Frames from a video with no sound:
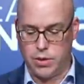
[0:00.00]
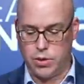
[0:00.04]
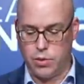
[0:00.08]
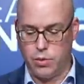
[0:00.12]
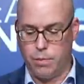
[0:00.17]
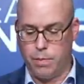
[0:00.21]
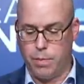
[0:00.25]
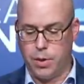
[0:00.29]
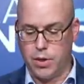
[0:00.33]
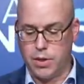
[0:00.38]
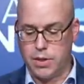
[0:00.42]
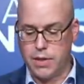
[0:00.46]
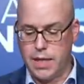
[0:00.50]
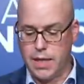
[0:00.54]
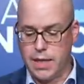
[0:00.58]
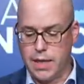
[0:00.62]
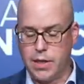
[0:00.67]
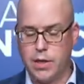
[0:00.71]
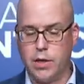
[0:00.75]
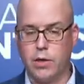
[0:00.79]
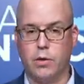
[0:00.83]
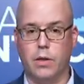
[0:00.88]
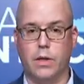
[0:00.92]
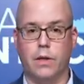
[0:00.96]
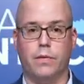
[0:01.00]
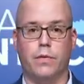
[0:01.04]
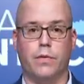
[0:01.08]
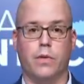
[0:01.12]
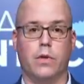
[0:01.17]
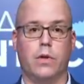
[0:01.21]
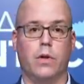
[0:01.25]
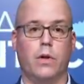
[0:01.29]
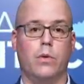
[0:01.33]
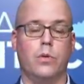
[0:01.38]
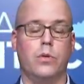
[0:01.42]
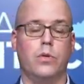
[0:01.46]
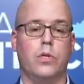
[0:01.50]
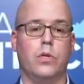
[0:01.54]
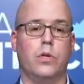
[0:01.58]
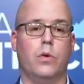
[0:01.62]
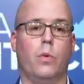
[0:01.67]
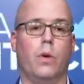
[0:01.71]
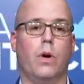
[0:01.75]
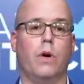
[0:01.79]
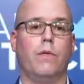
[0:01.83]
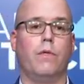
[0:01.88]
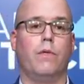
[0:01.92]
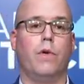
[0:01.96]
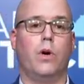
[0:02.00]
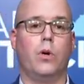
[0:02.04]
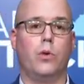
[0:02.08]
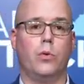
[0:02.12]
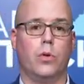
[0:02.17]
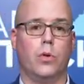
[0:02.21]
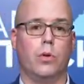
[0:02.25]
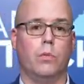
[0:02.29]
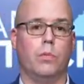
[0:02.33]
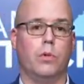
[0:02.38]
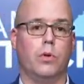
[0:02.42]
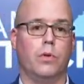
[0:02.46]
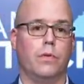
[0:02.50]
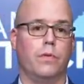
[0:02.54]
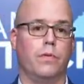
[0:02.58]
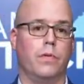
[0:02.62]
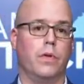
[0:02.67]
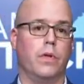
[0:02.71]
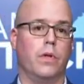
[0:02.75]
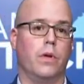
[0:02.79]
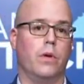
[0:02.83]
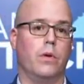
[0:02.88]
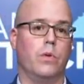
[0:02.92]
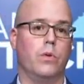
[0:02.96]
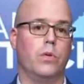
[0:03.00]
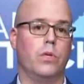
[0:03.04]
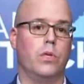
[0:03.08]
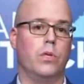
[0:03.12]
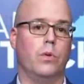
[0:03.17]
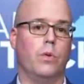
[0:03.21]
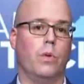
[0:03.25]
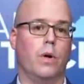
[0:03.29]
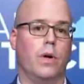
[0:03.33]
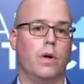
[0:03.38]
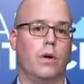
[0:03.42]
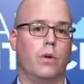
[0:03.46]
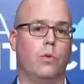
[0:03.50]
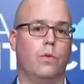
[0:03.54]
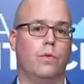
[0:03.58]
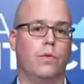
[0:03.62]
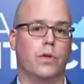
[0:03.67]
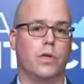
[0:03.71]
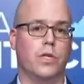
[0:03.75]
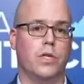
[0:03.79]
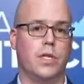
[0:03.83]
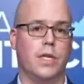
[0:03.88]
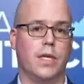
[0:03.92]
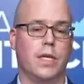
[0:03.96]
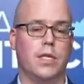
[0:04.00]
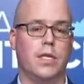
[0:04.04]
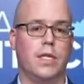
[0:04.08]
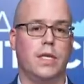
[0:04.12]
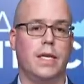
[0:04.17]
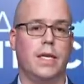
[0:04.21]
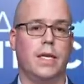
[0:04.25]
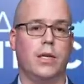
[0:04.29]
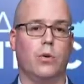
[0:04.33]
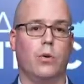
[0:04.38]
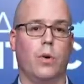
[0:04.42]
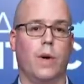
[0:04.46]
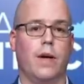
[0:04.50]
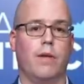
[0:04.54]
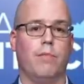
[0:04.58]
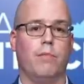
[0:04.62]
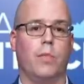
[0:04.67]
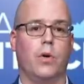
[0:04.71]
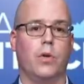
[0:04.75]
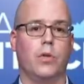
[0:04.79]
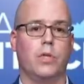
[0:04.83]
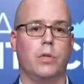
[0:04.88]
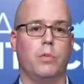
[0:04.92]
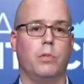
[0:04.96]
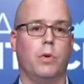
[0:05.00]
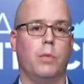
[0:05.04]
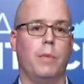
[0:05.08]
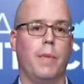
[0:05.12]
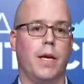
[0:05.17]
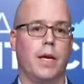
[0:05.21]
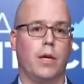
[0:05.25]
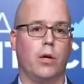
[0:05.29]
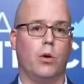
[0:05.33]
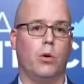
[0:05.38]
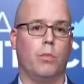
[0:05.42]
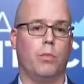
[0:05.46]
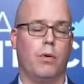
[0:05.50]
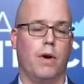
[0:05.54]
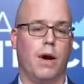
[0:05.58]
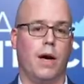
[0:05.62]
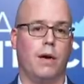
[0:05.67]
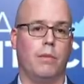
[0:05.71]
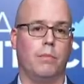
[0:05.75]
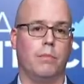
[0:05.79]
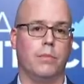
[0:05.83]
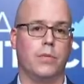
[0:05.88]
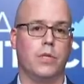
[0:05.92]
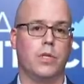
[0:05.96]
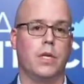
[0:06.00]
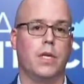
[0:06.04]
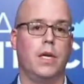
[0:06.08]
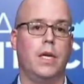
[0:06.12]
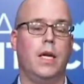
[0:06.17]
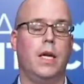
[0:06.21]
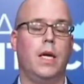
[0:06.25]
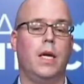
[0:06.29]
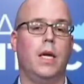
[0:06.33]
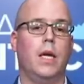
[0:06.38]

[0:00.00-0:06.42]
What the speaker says: So particularly for those who are vulnerable, for those who are over 60 or have multiple medical problems,